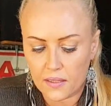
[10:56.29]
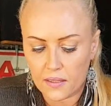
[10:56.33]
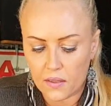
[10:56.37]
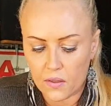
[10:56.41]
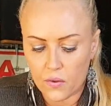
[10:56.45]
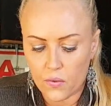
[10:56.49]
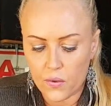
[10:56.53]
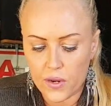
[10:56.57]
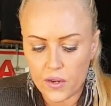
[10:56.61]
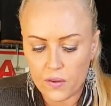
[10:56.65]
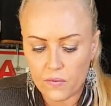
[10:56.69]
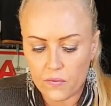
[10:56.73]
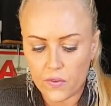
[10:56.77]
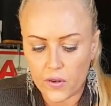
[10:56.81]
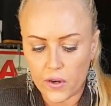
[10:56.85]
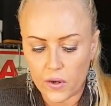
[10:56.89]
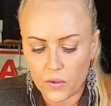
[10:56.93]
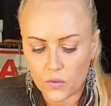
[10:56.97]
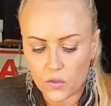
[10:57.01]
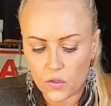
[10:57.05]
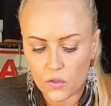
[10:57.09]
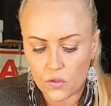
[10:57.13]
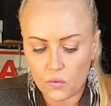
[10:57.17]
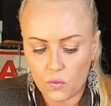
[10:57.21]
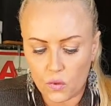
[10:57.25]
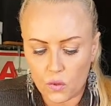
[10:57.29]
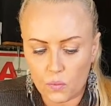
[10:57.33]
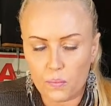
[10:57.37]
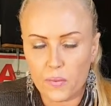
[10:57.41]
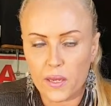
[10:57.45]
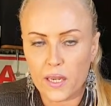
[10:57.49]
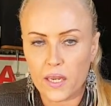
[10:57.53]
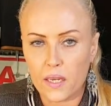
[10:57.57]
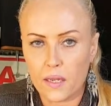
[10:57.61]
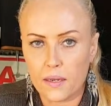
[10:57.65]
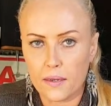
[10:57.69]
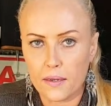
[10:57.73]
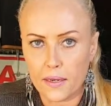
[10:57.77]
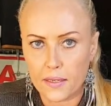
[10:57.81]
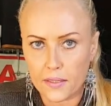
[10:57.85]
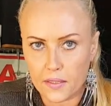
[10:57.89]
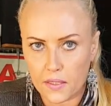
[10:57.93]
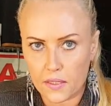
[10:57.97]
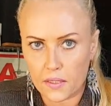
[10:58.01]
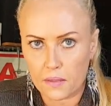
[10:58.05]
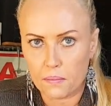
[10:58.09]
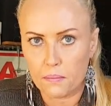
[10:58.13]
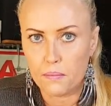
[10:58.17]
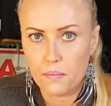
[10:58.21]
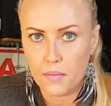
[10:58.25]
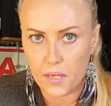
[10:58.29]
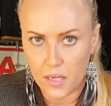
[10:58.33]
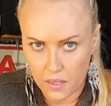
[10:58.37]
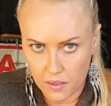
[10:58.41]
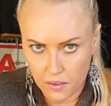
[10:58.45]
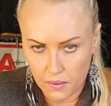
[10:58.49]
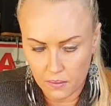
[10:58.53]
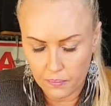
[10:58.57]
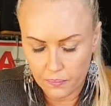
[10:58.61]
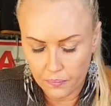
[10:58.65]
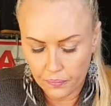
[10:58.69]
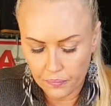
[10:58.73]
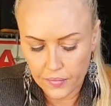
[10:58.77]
3 of those would make a nice meal.